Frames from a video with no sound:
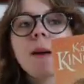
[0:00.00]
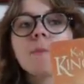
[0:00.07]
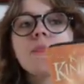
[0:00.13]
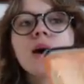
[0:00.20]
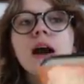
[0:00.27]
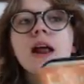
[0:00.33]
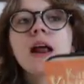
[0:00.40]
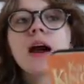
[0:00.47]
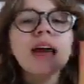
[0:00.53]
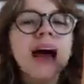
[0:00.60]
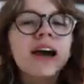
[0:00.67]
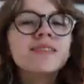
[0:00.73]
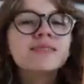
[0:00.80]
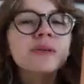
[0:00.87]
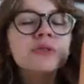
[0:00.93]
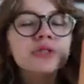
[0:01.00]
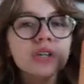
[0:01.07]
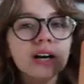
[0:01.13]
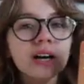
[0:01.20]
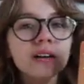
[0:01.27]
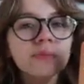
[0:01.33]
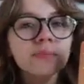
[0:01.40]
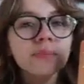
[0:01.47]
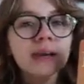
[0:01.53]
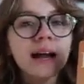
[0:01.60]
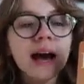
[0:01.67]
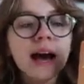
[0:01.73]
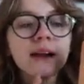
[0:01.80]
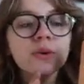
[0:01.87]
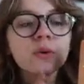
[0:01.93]
But yeah, it was good, but
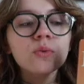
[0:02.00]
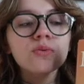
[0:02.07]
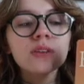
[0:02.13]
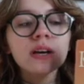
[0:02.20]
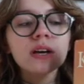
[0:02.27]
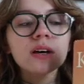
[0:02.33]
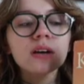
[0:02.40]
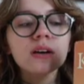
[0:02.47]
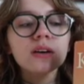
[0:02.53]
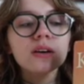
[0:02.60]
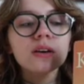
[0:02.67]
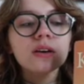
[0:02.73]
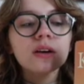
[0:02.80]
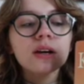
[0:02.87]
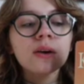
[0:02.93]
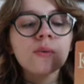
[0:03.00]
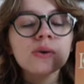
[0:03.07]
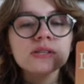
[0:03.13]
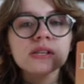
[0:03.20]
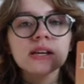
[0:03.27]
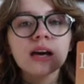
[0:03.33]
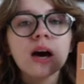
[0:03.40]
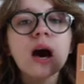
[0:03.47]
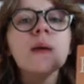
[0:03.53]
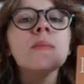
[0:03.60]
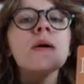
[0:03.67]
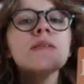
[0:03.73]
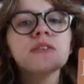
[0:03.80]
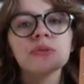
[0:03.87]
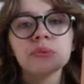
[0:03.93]
I don't think it was like
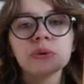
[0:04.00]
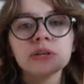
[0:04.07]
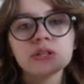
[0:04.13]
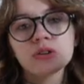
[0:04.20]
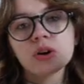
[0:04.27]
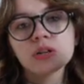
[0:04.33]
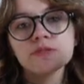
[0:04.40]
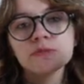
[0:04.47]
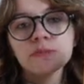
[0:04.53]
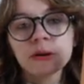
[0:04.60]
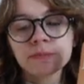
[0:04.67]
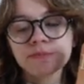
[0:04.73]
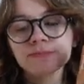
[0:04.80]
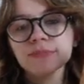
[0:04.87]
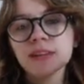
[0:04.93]
above a 3 stars for me.